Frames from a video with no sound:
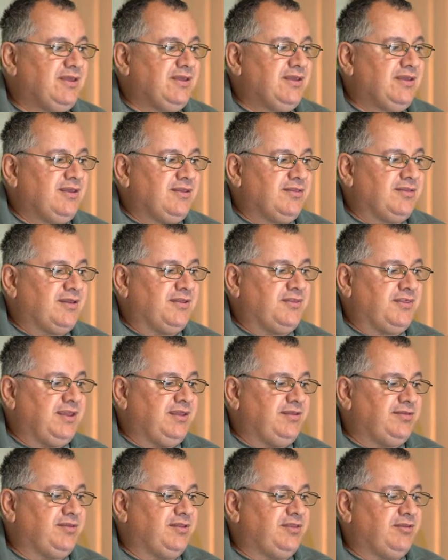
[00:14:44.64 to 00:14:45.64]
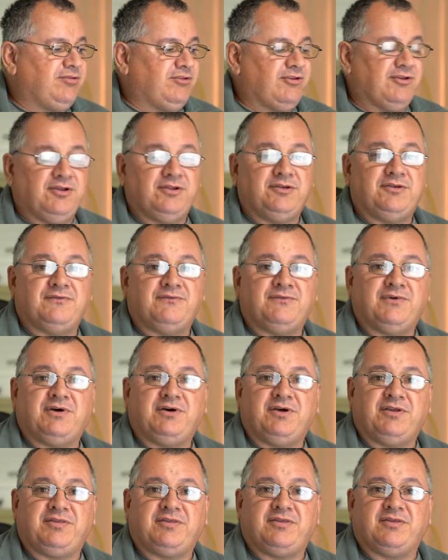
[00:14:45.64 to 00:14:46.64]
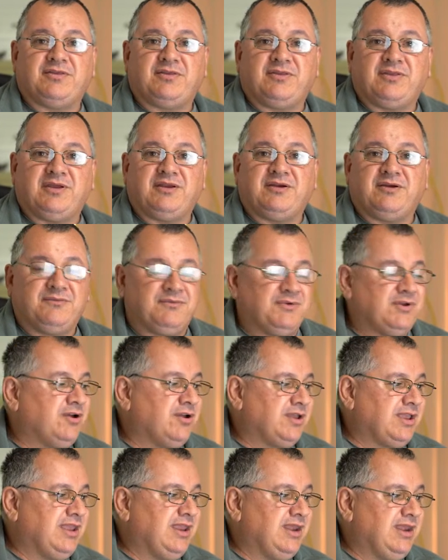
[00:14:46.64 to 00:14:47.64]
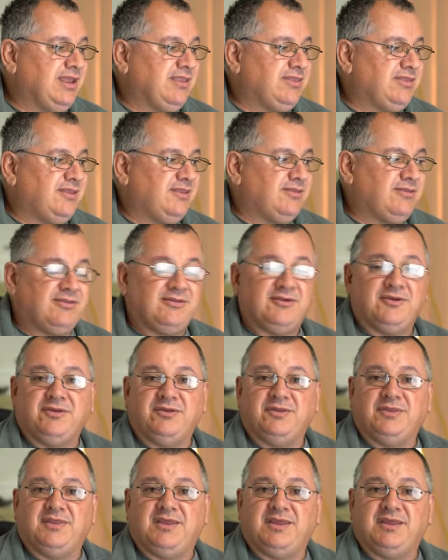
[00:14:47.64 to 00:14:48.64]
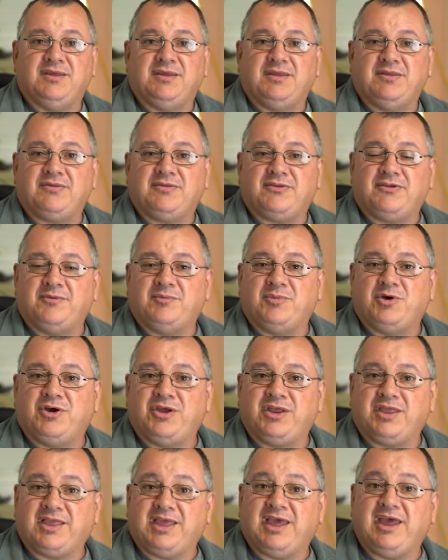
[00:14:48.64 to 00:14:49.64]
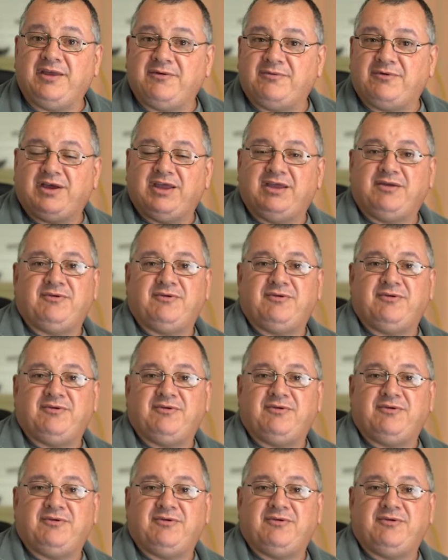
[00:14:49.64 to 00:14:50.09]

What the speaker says: So these are the two devices that I've got connected to my gateway,